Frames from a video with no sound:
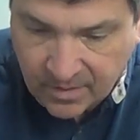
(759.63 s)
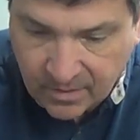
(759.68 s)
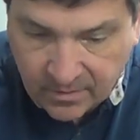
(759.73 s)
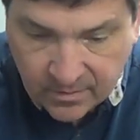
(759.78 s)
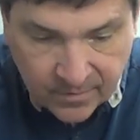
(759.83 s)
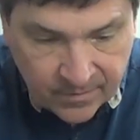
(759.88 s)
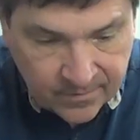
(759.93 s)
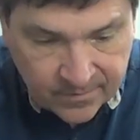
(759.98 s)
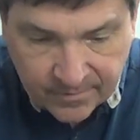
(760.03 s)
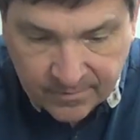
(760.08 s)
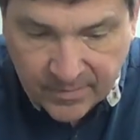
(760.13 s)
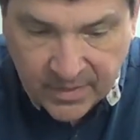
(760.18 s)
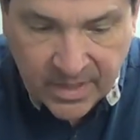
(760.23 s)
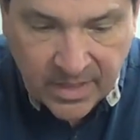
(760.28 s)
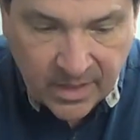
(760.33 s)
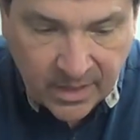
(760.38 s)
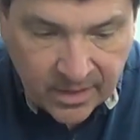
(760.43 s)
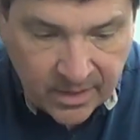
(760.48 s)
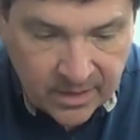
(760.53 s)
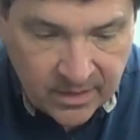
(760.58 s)
no,
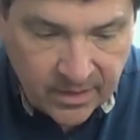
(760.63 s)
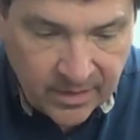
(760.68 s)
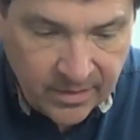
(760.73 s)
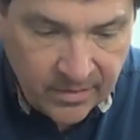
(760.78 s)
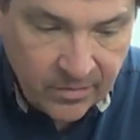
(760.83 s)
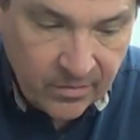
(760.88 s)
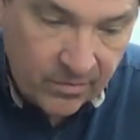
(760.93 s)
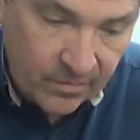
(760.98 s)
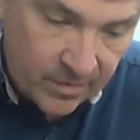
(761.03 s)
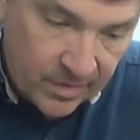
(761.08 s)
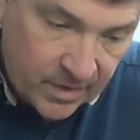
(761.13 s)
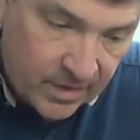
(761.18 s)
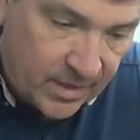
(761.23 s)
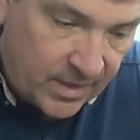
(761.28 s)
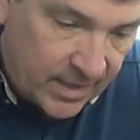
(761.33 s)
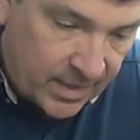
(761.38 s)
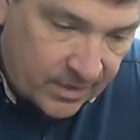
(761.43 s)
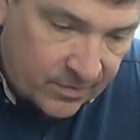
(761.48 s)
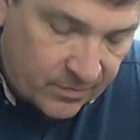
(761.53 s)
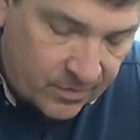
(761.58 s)
mechanically or really
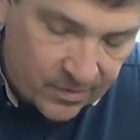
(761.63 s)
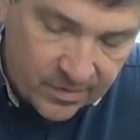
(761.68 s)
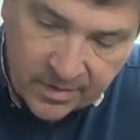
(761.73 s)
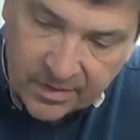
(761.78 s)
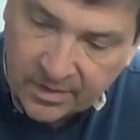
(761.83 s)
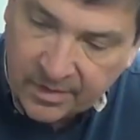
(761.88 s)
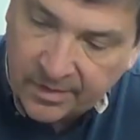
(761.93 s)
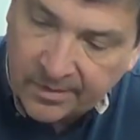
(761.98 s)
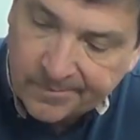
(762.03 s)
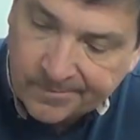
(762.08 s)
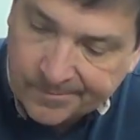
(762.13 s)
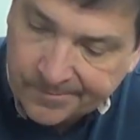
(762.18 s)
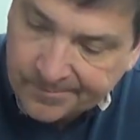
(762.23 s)
electronically.